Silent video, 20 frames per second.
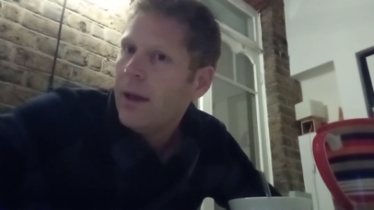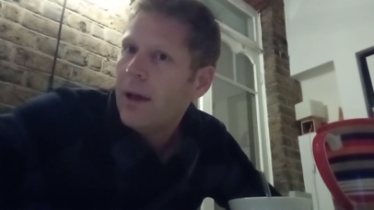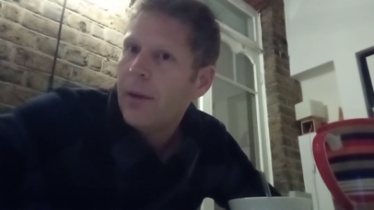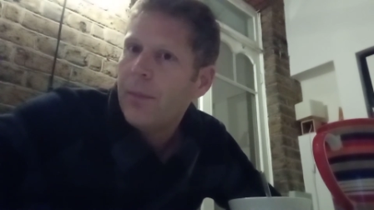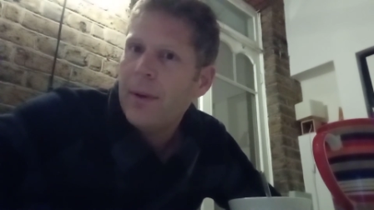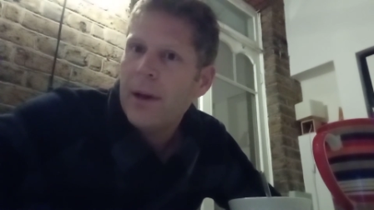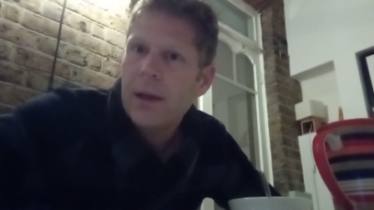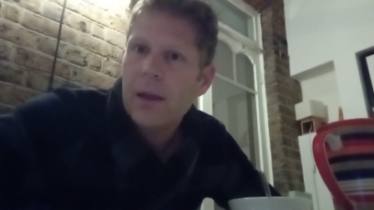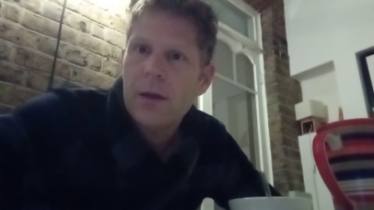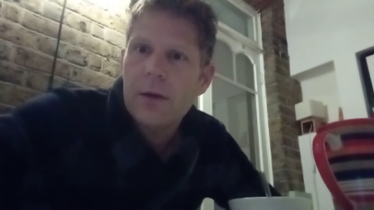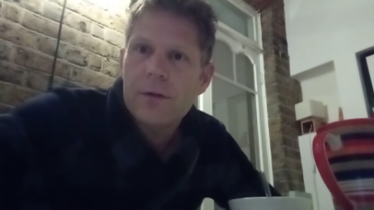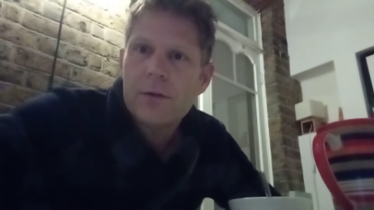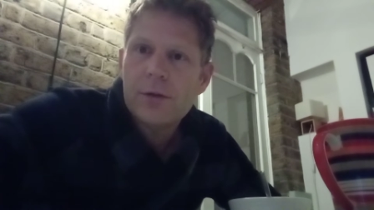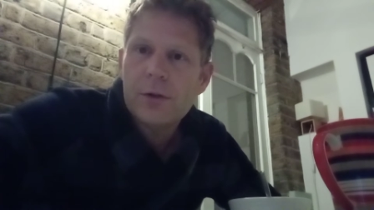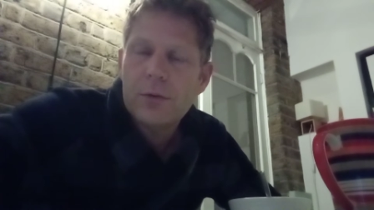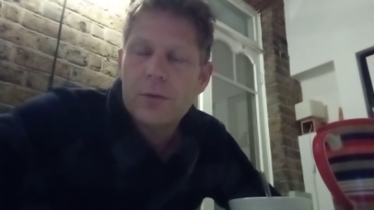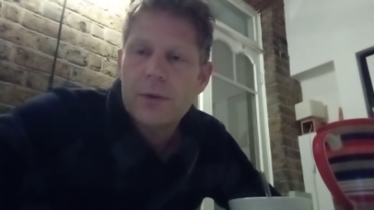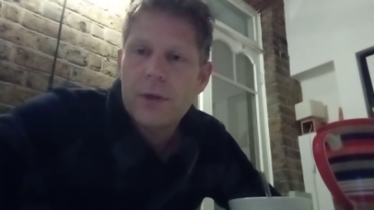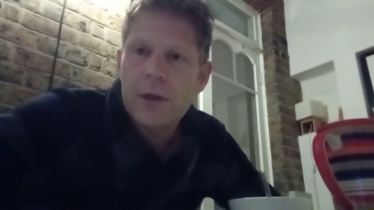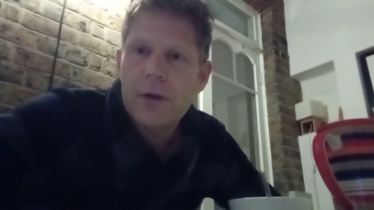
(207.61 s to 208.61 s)
a packet of
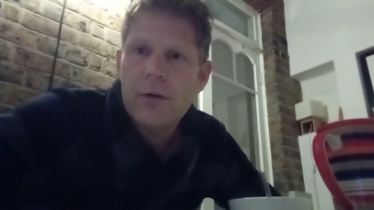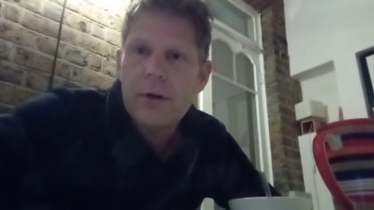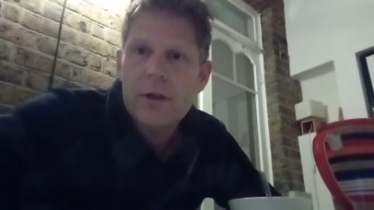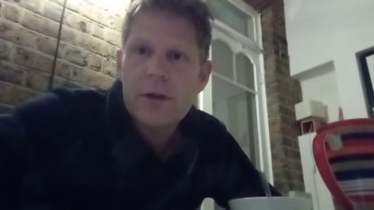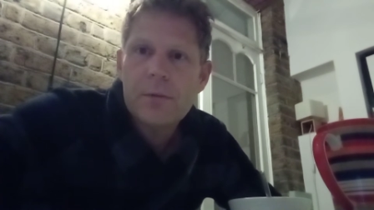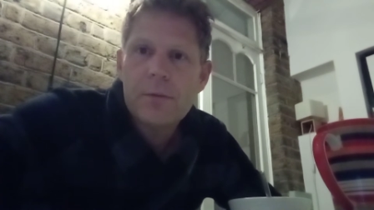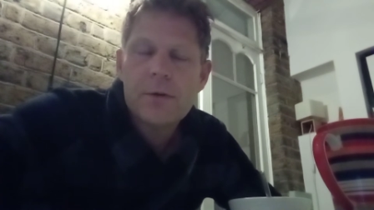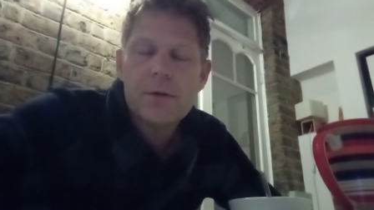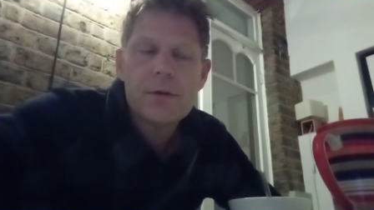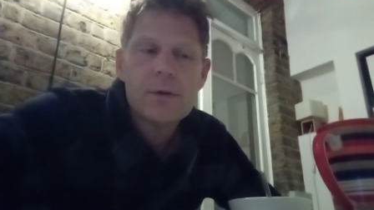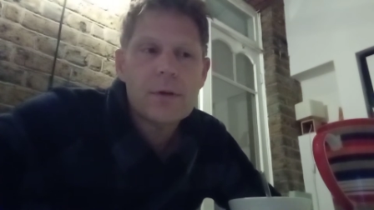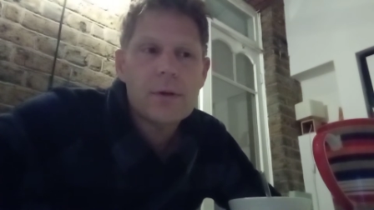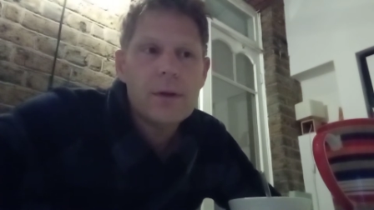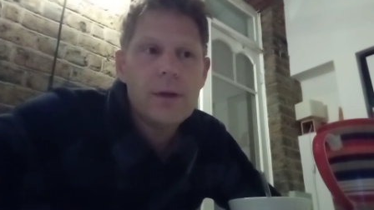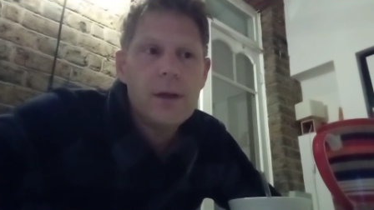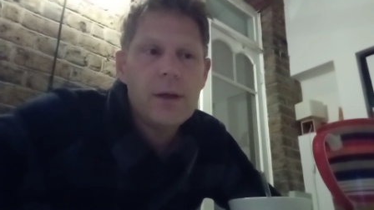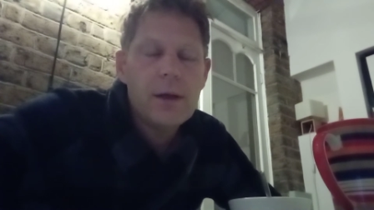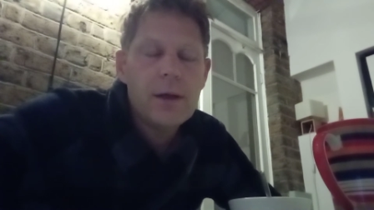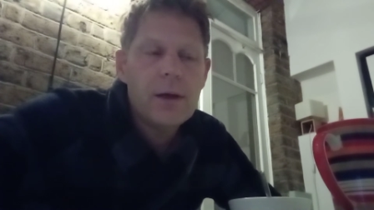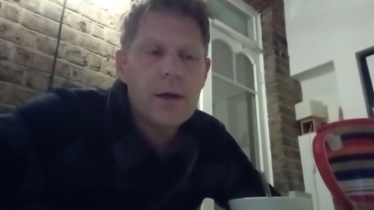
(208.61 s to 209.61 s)
salty crisps
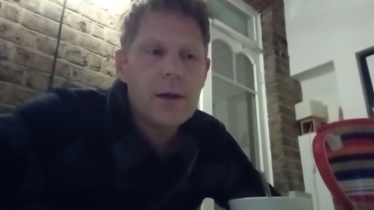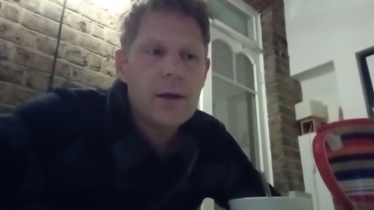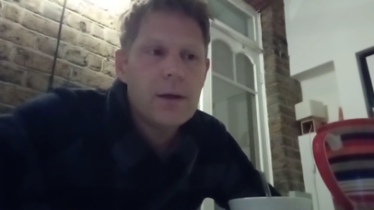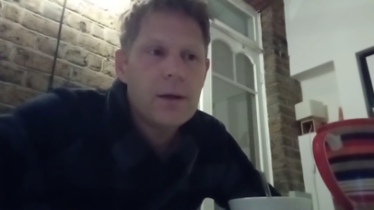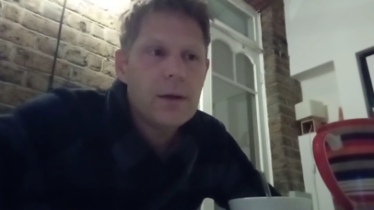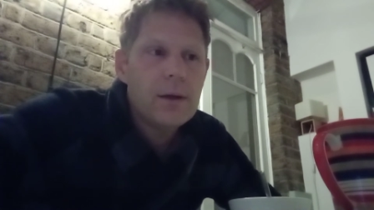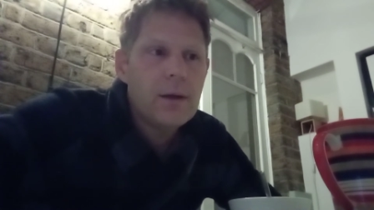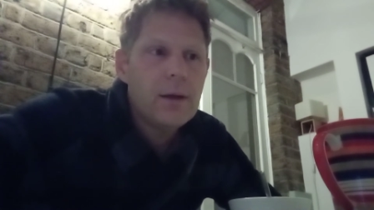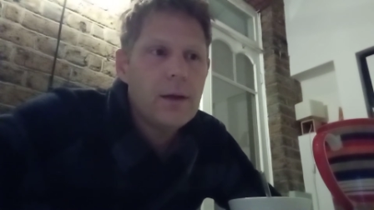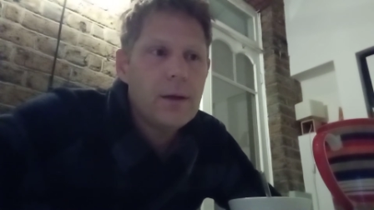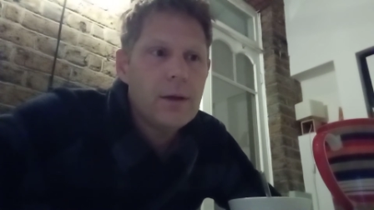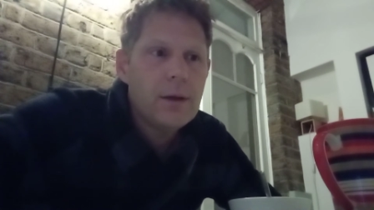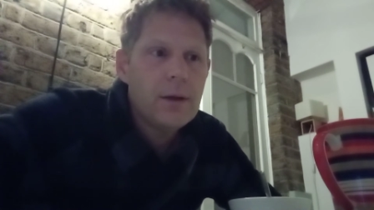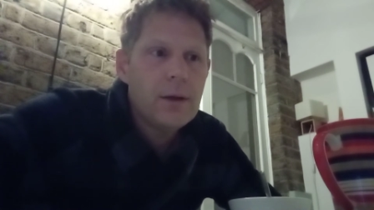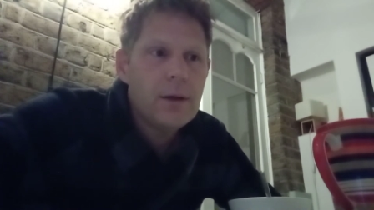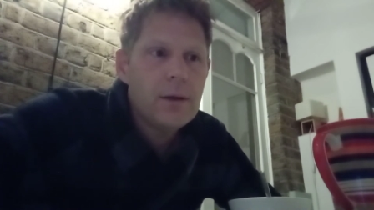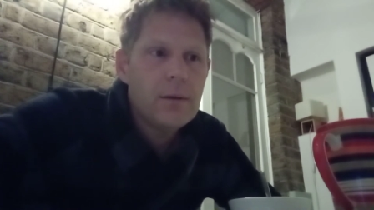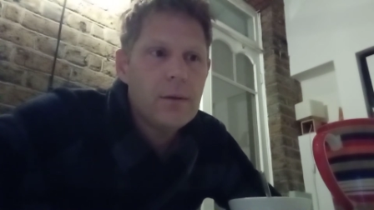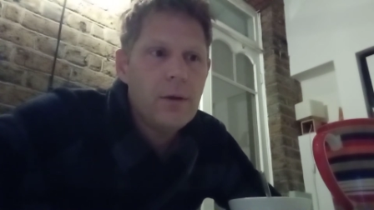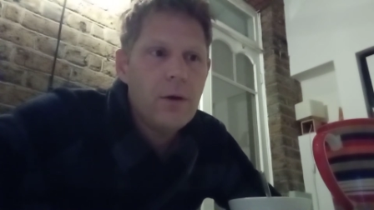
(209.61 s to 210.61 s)
in a in
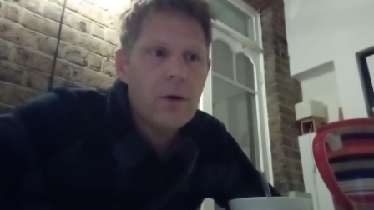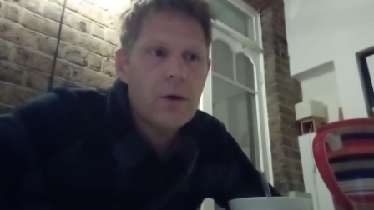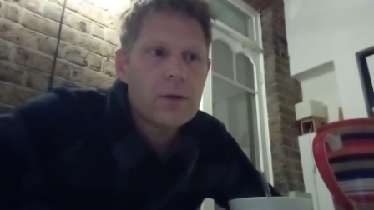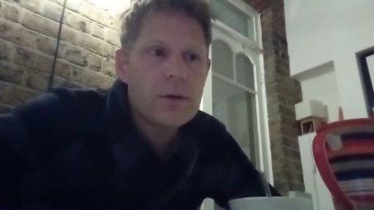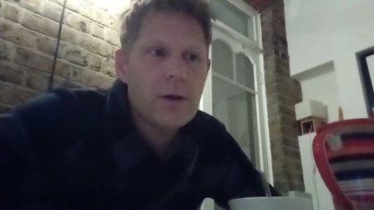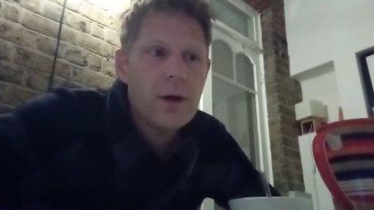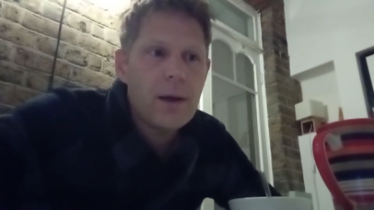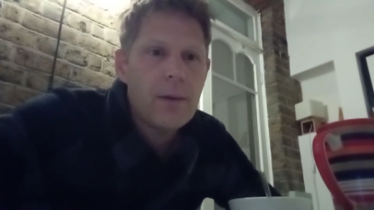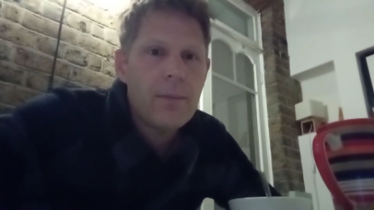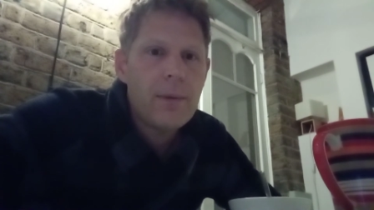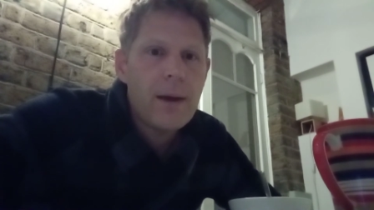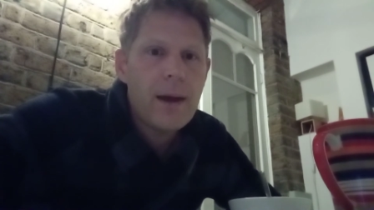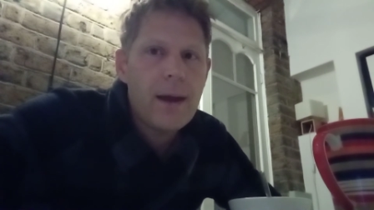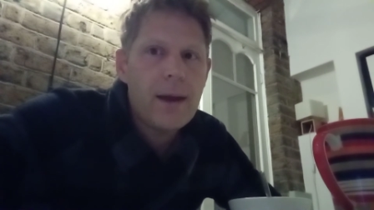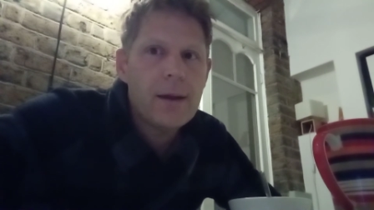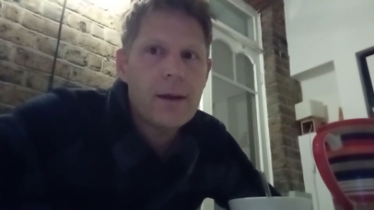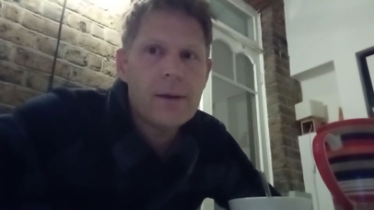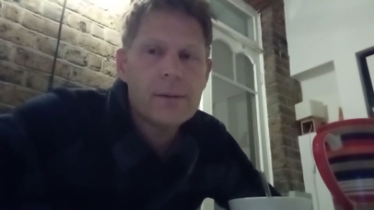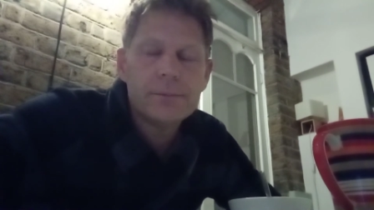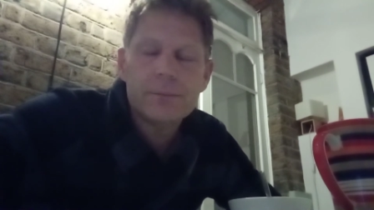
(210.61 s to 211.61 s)
a Loctite
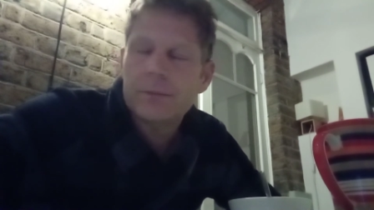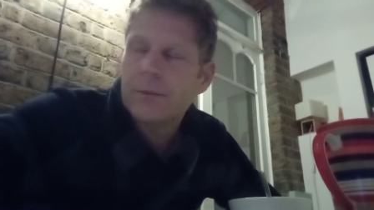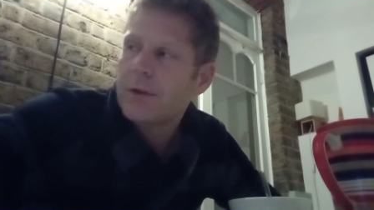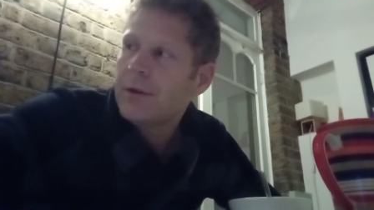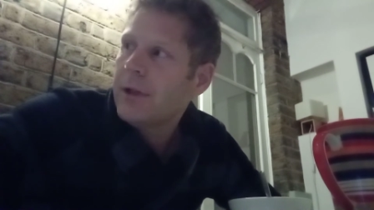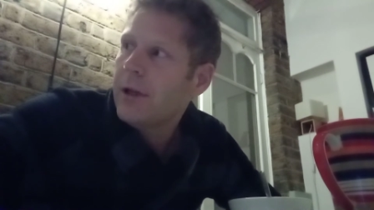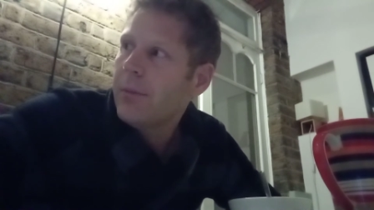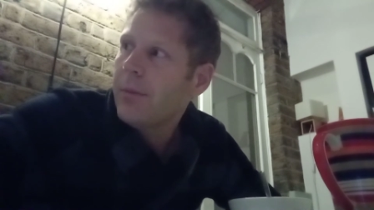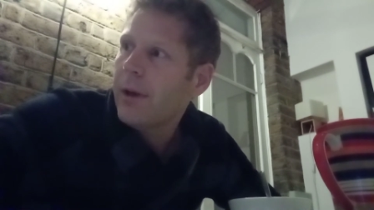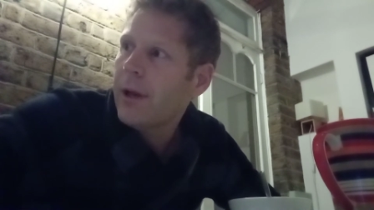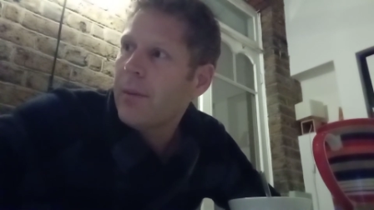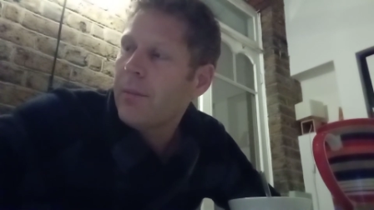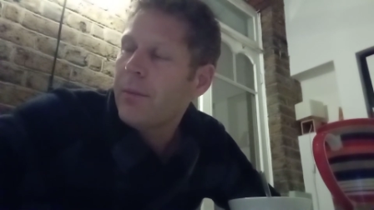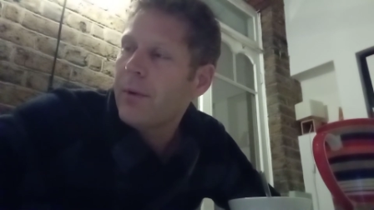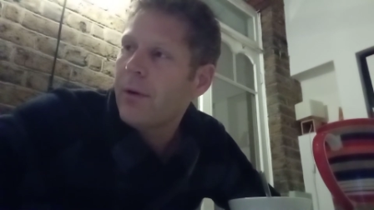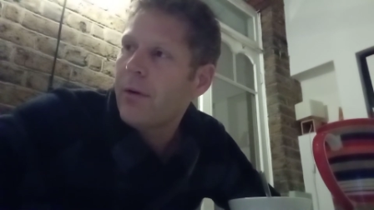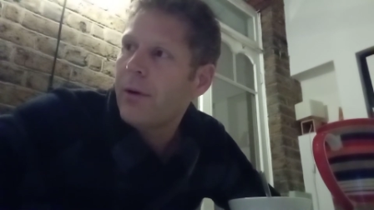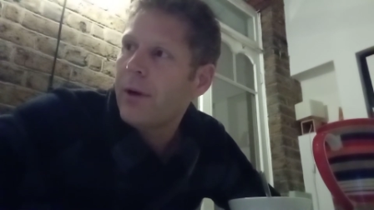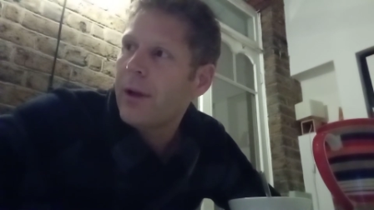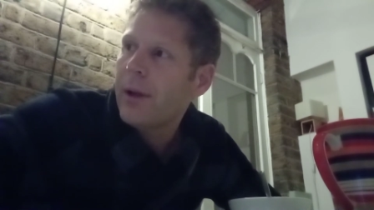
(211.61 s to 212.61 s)
bag. Stick my
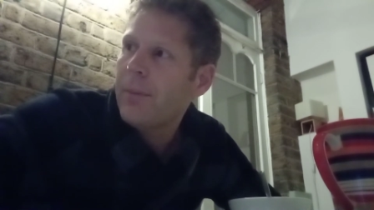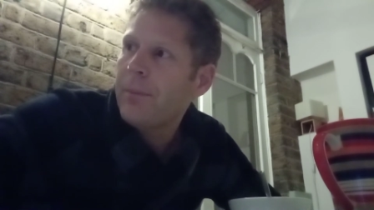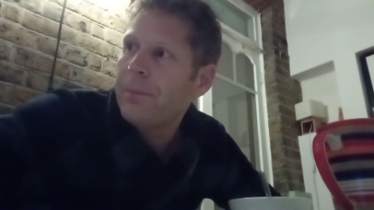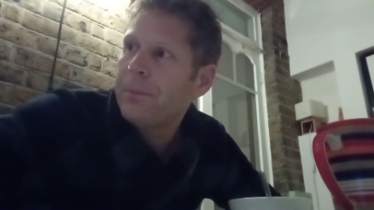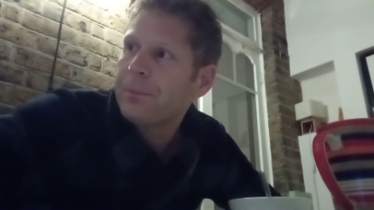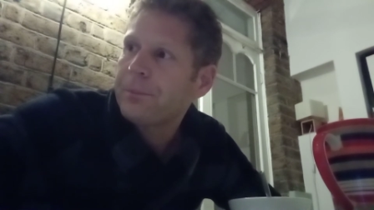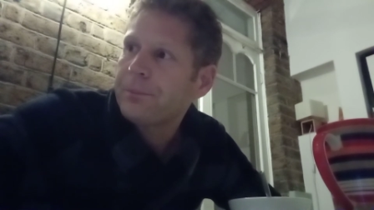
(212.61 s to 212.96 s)
number on it,